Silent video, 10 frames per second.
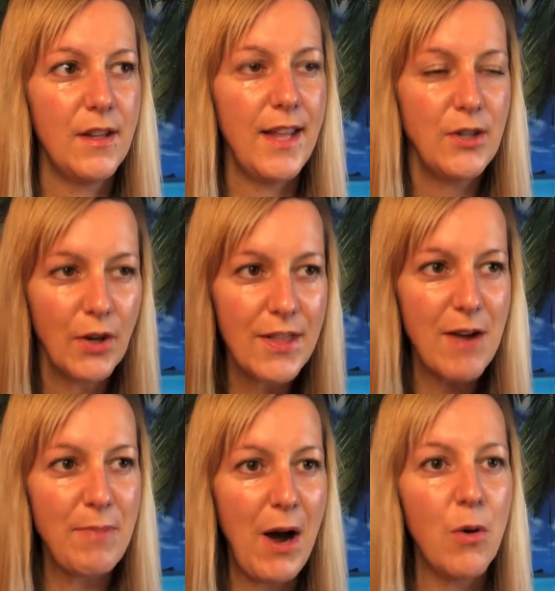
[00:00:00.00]
They took
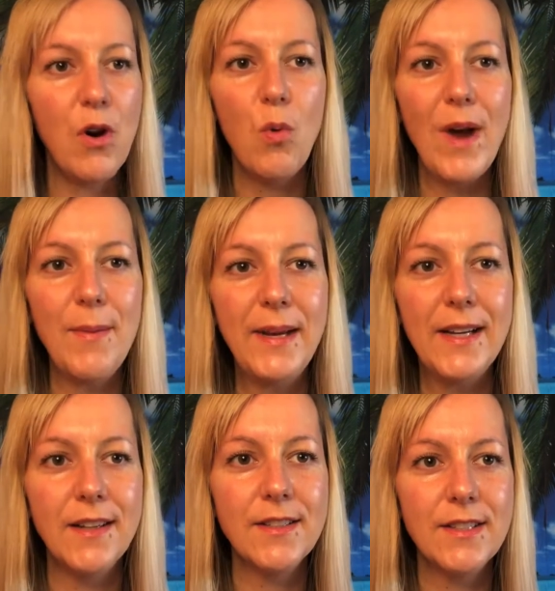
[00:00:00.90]
that power away
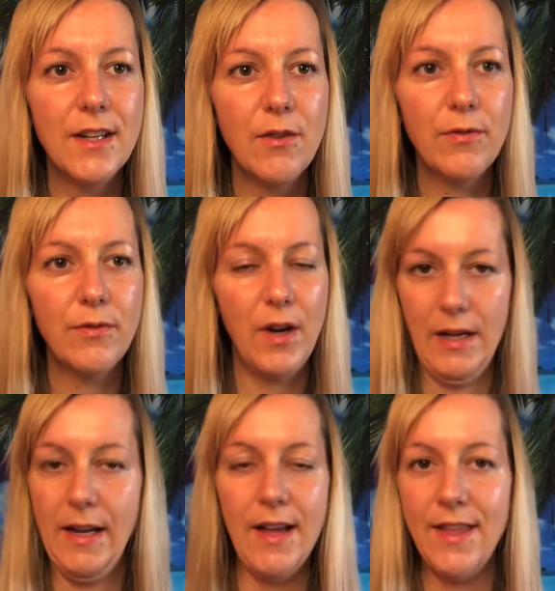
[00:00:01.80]
because of
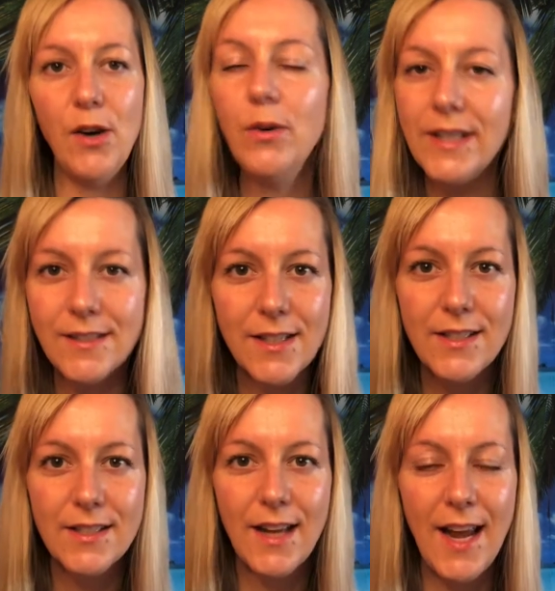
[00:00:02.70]
their
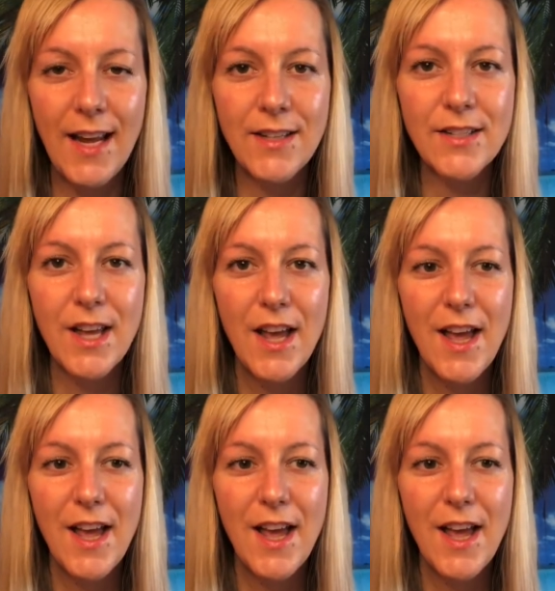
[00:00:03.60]
reasons, and